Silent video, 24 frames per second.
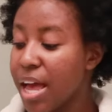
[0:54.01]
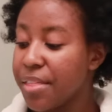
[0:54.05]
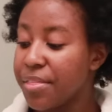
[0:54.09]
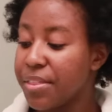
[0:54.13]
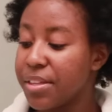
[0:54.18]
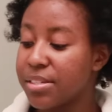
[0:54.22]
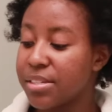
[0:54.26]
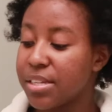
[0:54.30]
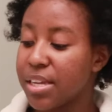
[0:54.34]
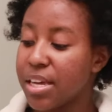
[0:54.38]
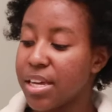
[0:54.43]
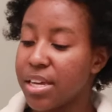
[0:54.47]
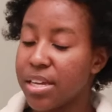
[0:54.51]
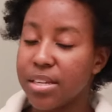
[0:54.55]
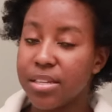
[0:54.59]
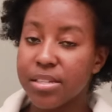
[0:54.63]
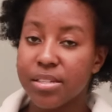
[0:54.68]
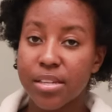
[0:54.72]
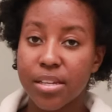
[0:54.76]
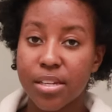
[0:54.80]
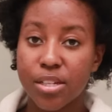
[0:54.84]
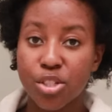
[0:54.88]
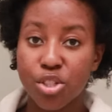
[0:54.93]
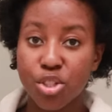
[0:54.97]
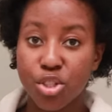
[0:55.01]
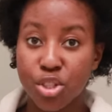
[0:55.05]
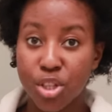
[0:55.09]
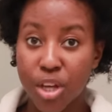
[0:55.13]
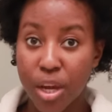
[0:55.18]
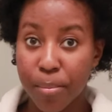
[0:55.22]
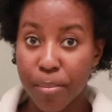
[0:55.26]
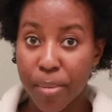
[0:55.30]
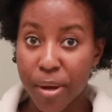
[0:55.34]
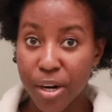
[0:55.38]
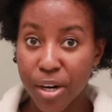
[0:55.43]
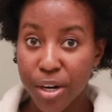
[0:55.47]
This is
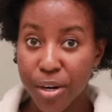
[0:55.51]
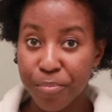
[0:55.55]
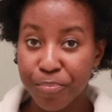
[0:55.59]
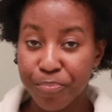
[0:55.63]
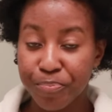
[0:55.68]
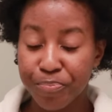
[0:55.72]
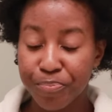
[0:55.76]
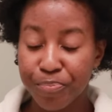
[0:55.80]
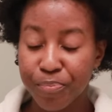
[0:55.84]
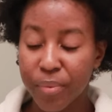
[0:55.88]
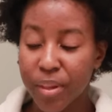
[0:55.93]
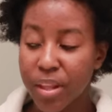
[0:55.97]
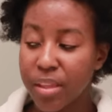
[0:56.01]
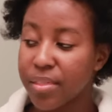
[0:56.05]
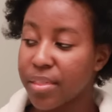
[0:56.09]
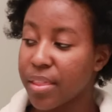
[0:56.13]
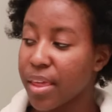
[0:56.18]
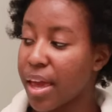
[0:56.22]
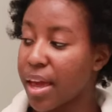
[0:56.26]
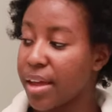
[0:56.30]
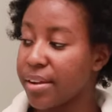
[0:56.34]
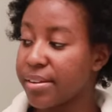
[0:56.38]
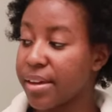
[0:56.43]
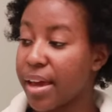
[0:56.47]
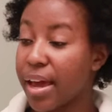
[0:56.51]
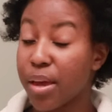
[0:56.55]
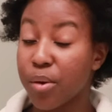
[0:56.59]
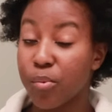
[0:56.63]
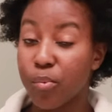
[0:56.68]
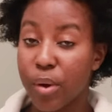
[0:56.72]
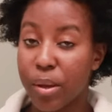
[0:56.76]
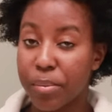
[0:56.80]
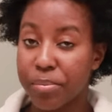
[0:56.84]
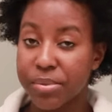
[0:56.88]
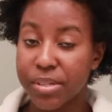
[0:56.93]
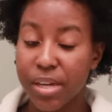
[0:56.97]
shea butter that I
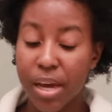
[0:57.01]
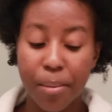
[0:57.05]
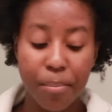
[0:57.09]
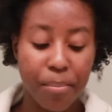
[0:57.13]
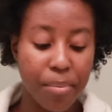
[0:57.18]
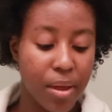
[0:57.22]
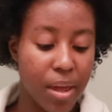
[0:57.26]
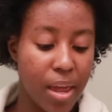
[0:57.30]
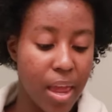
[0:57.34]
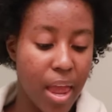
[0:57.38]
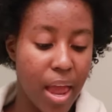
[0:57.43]
whipped up,